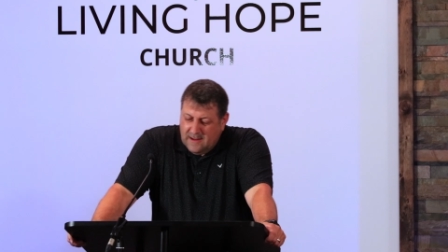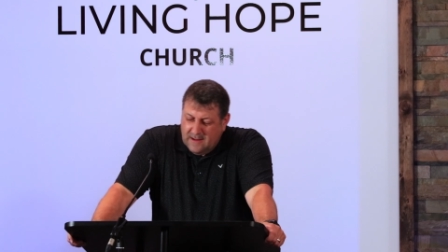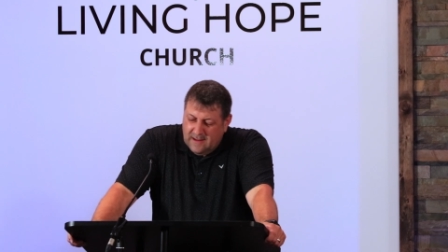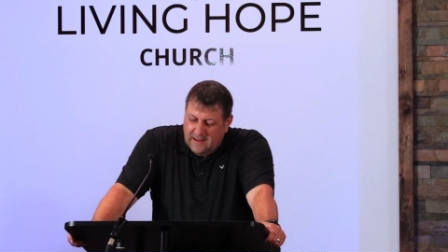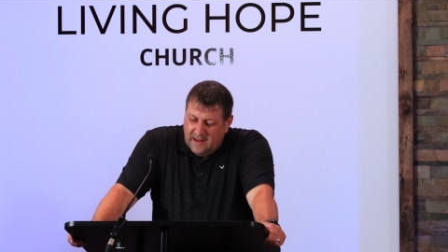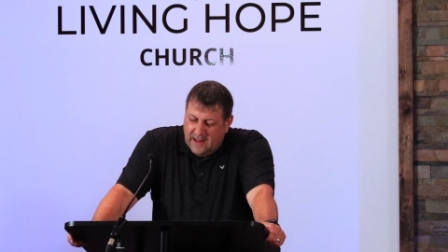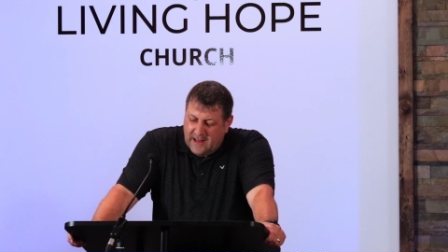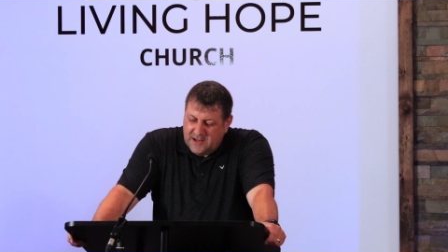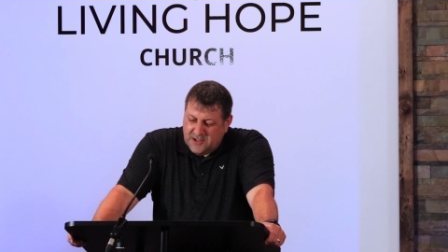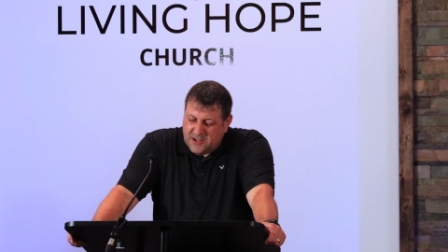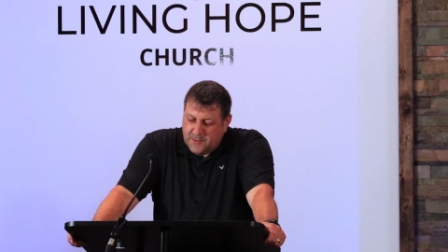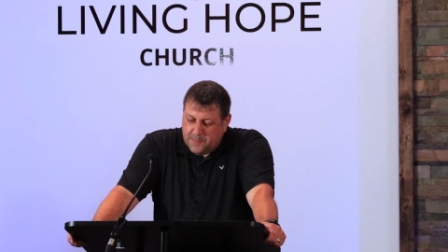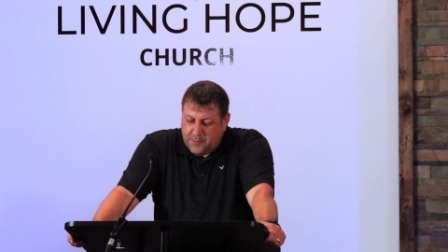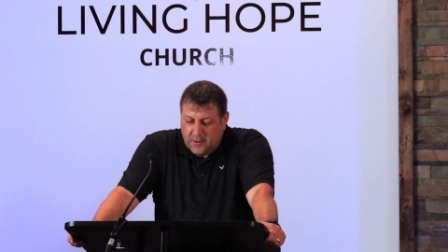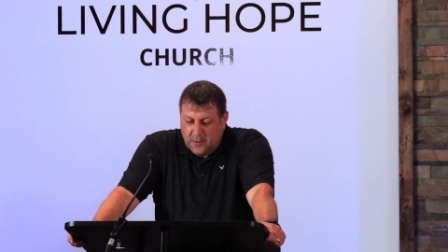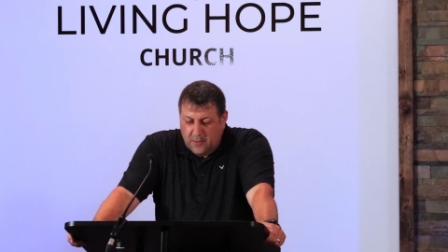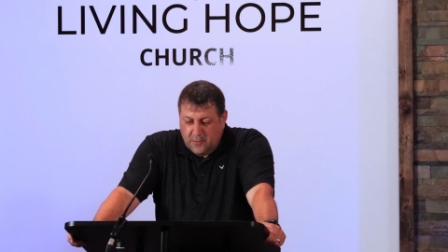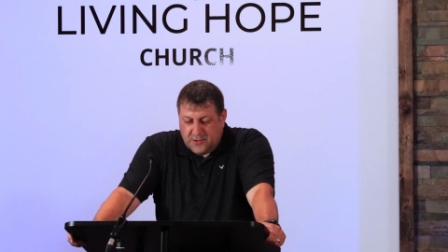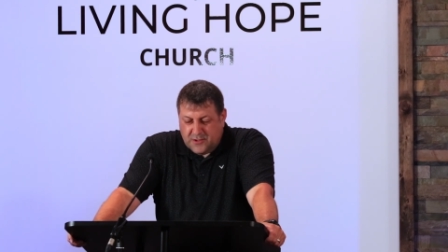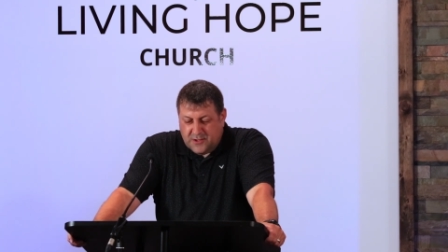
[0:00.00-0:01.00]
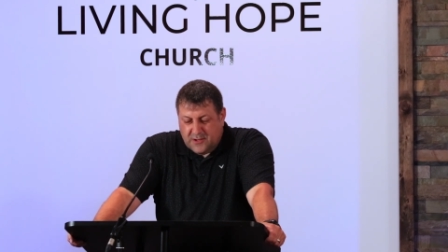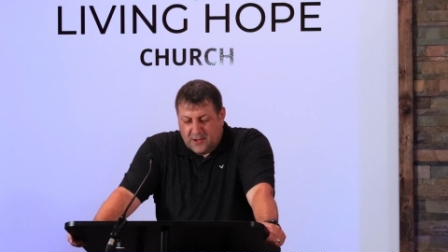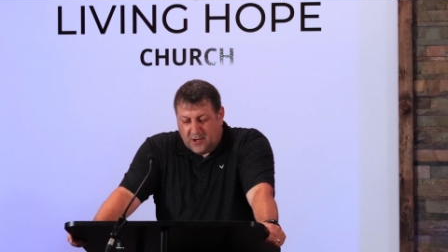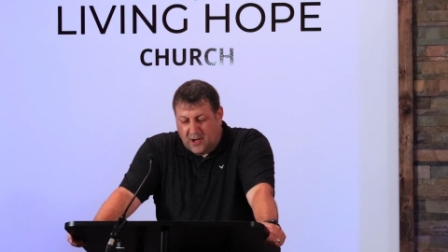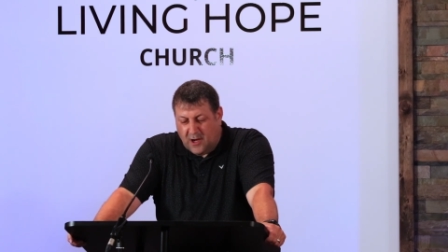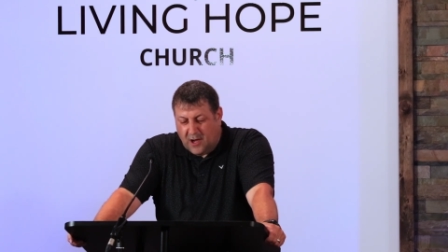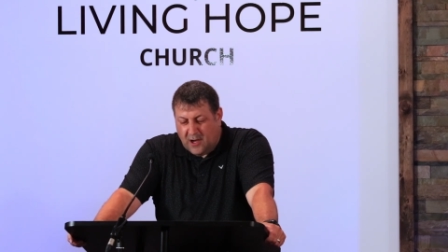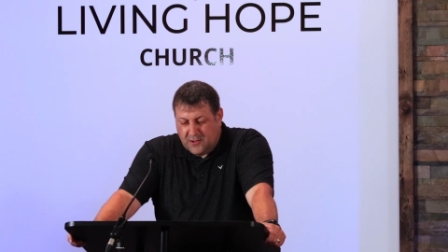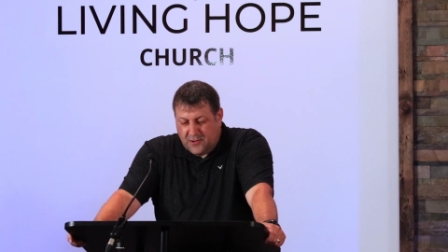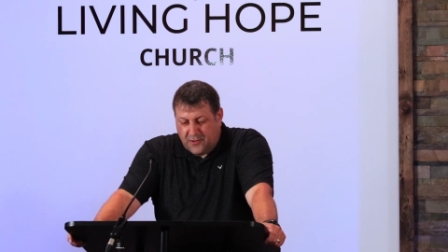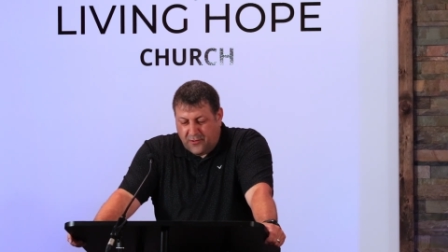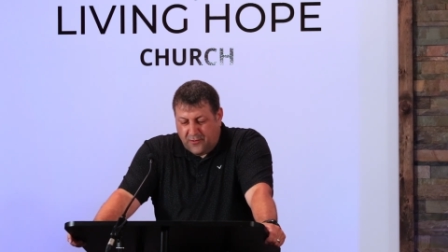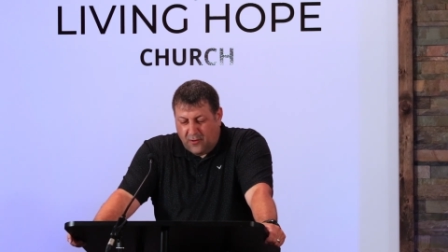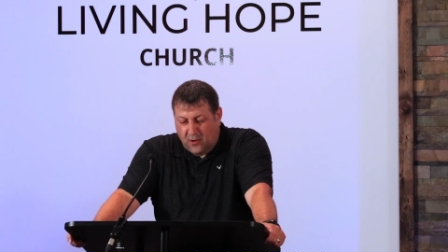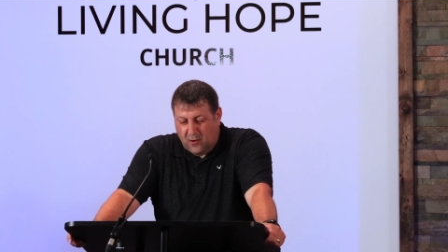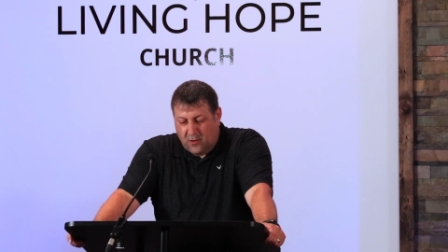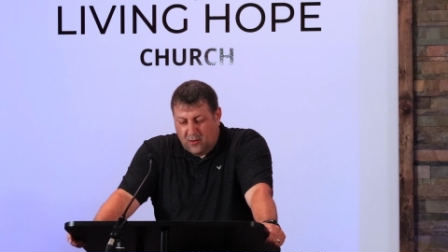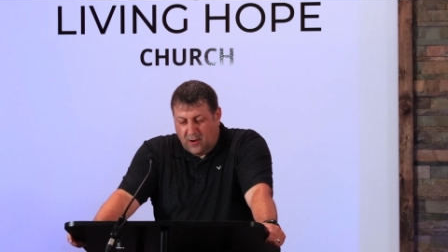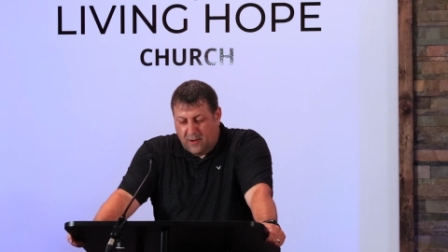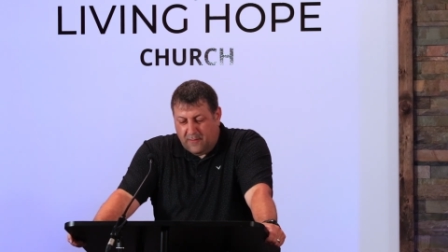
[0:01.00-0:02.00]
Let us approach the God's
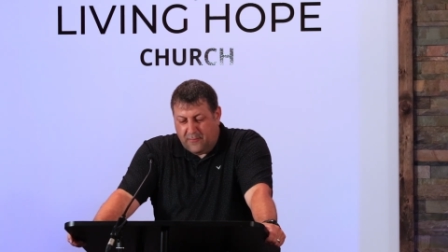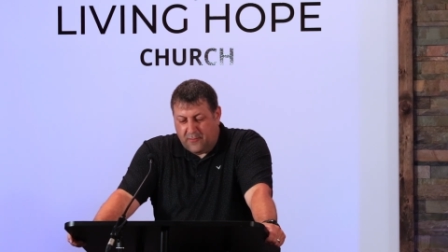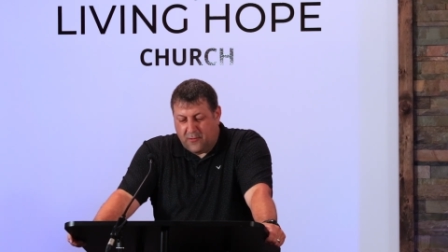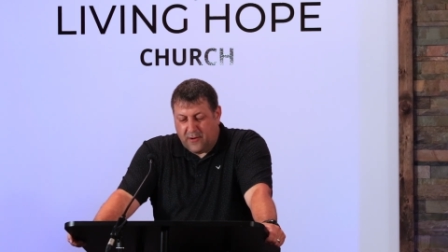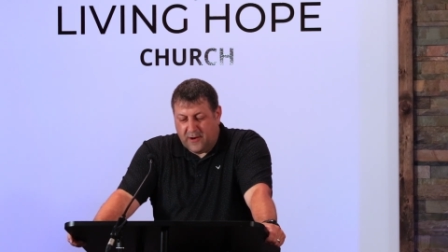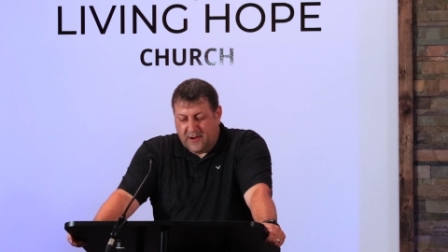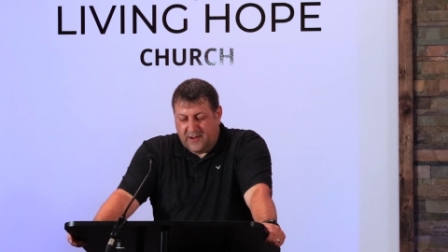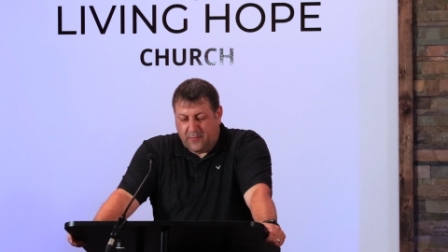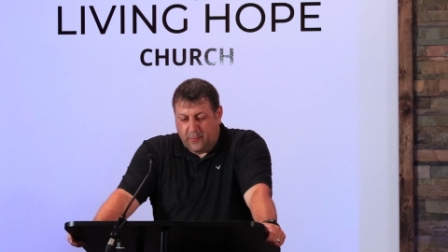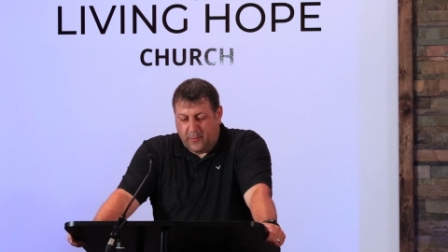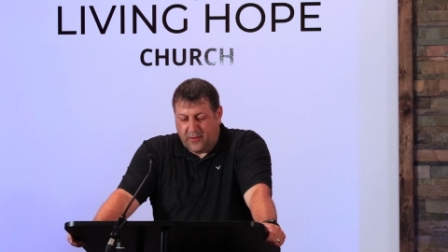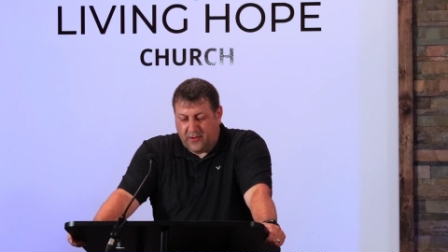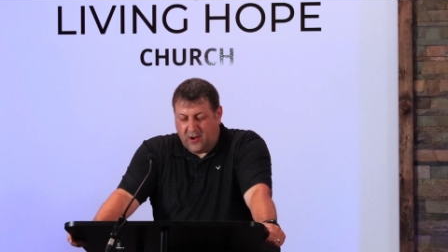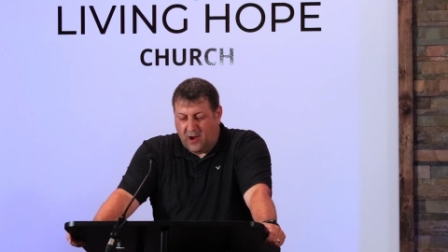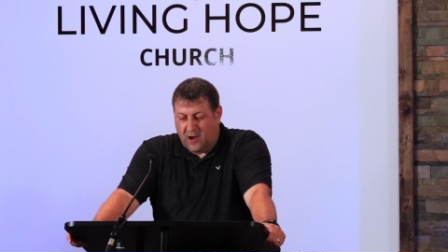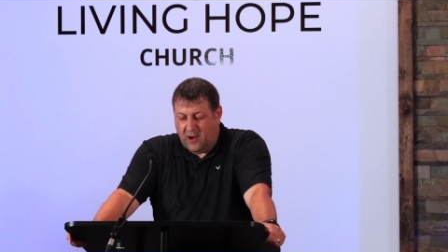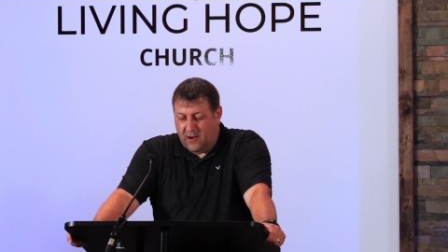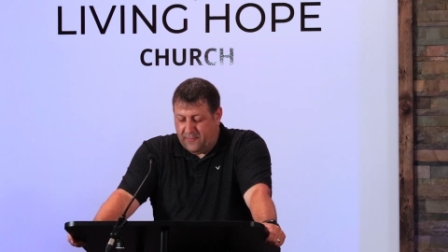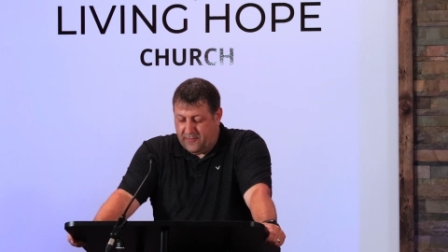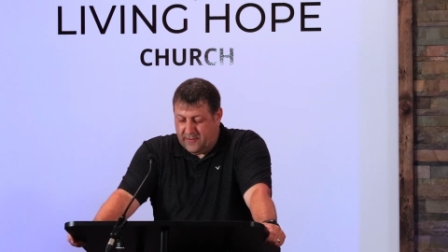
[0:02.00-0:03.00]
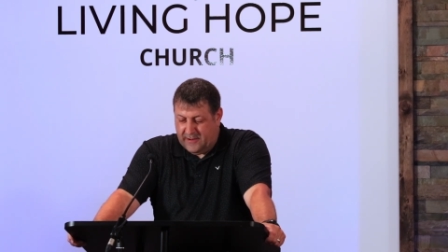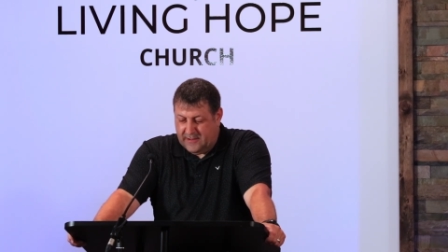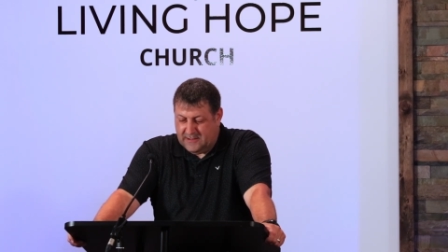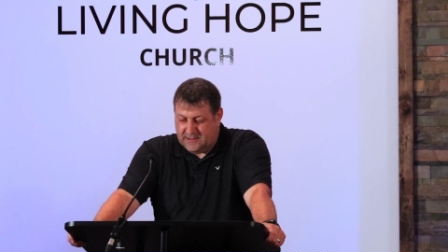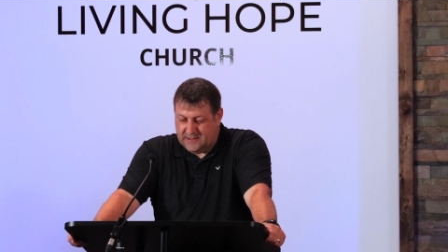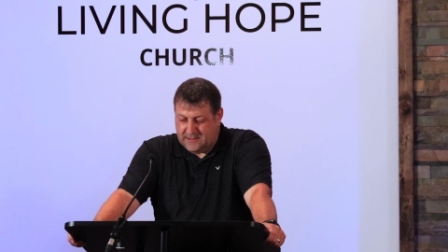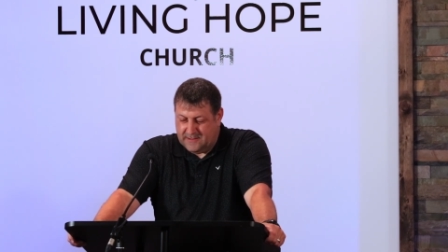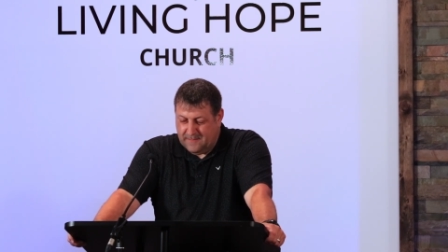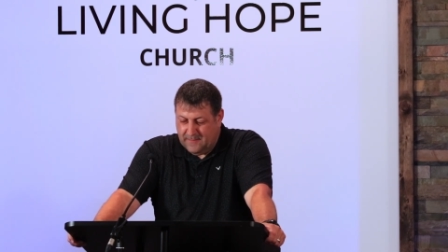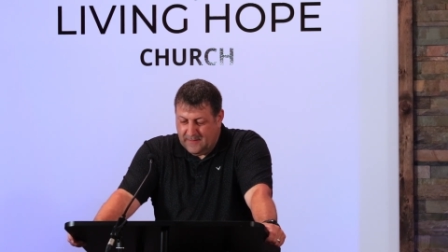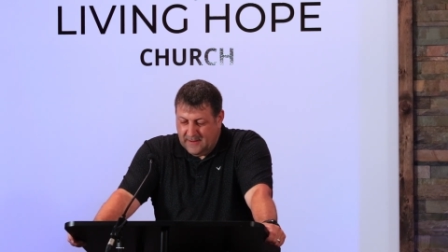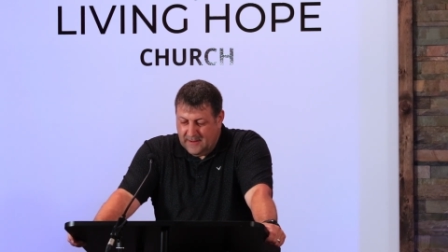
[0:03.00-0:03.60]
throne of grace with confidence,